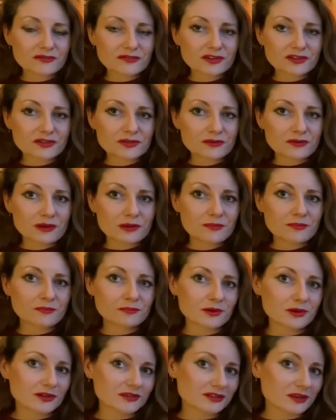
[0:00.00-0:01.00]
Victorian
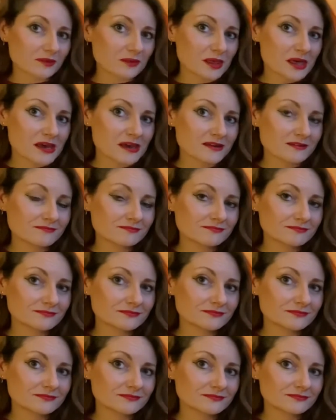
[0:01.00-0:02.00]
books up there
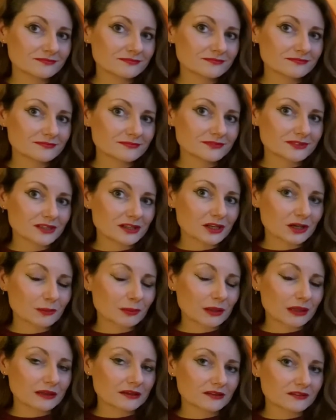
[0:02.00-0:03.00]
to look a
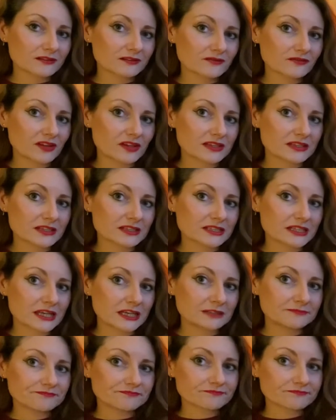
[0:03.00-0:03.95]
bit vintagey.